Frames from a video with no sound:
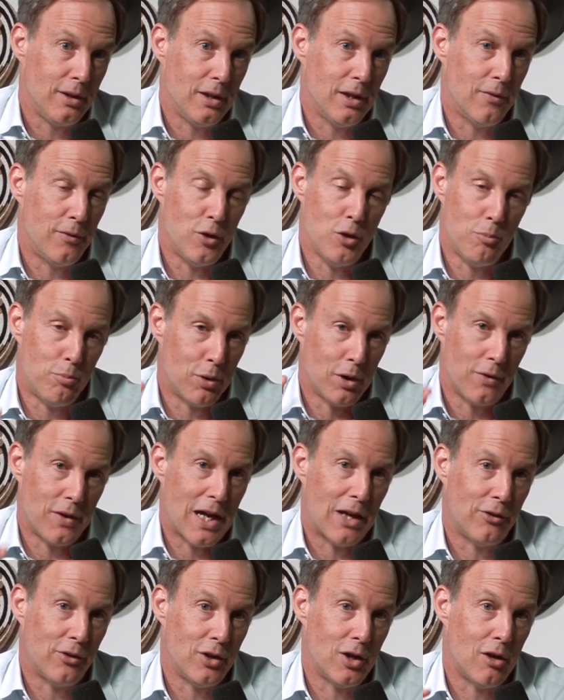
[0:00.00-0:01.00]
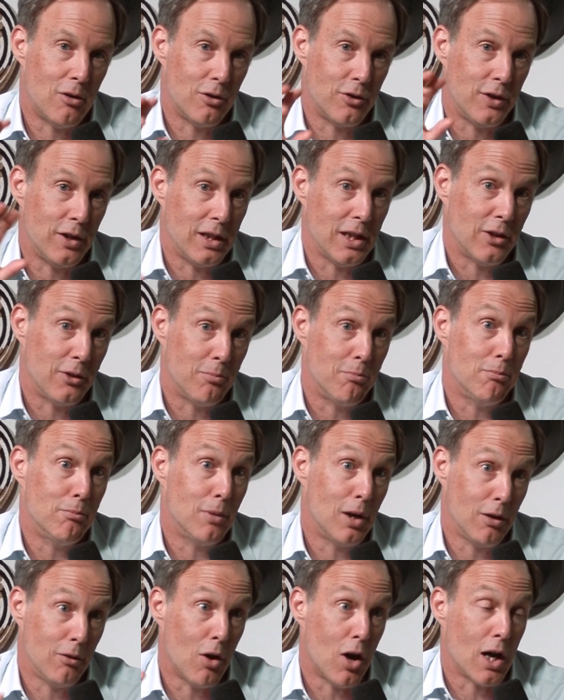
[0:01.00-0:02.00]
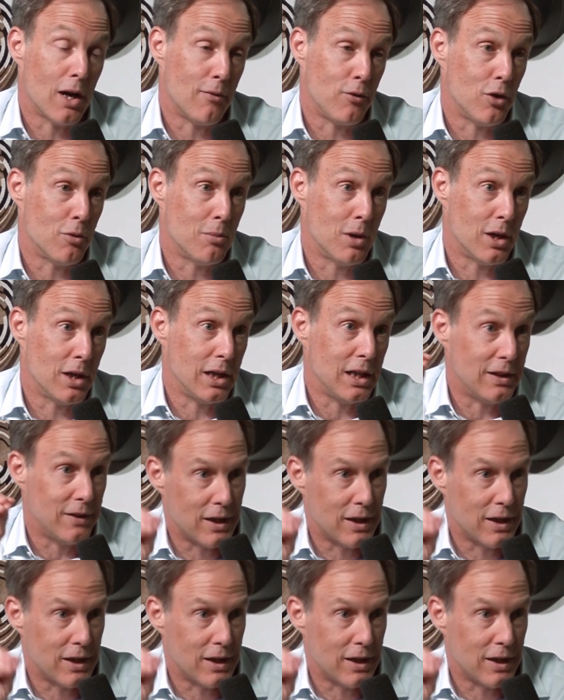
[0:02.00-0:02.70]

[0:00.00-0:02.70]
If you put thousand dollars in, gets a lot of your money,